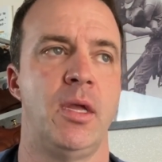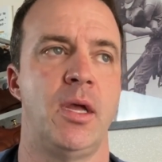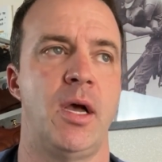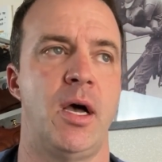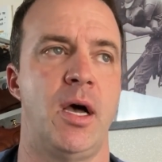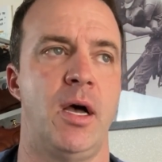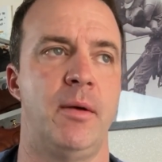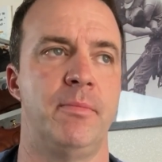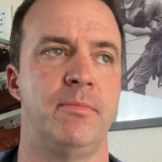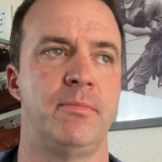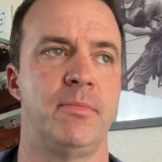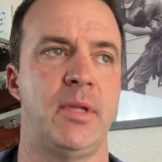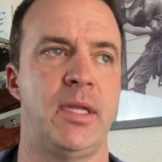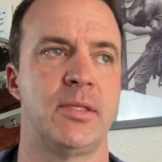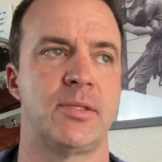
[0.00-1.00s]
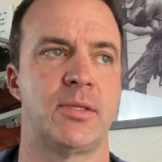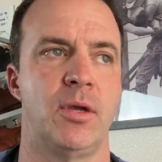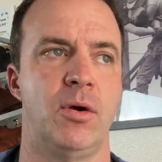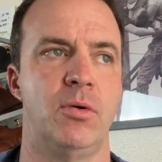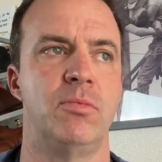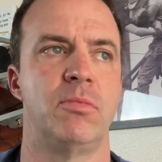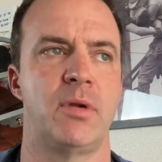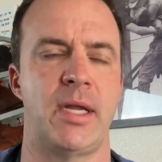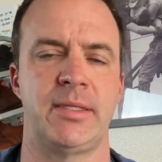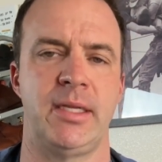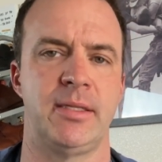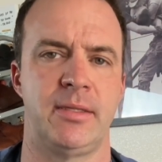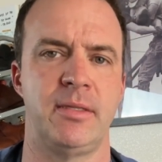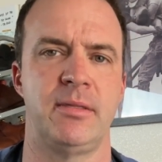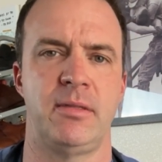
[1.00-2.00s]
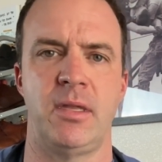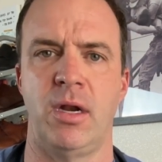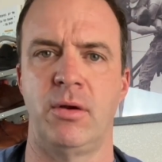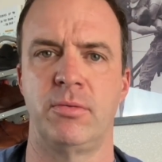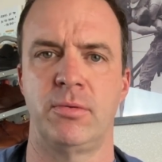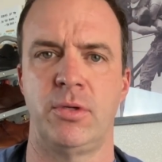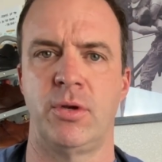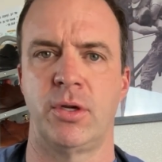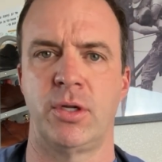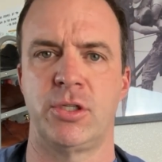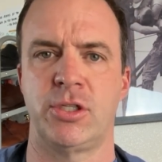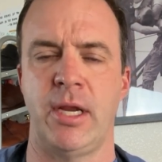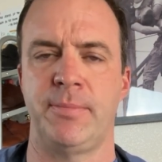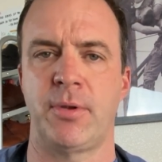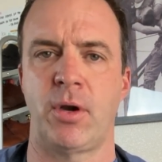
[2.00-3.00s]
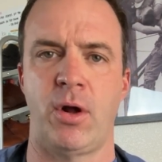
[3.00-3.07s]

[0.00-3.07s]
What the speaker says: And so I think, you know, you're in good shape there.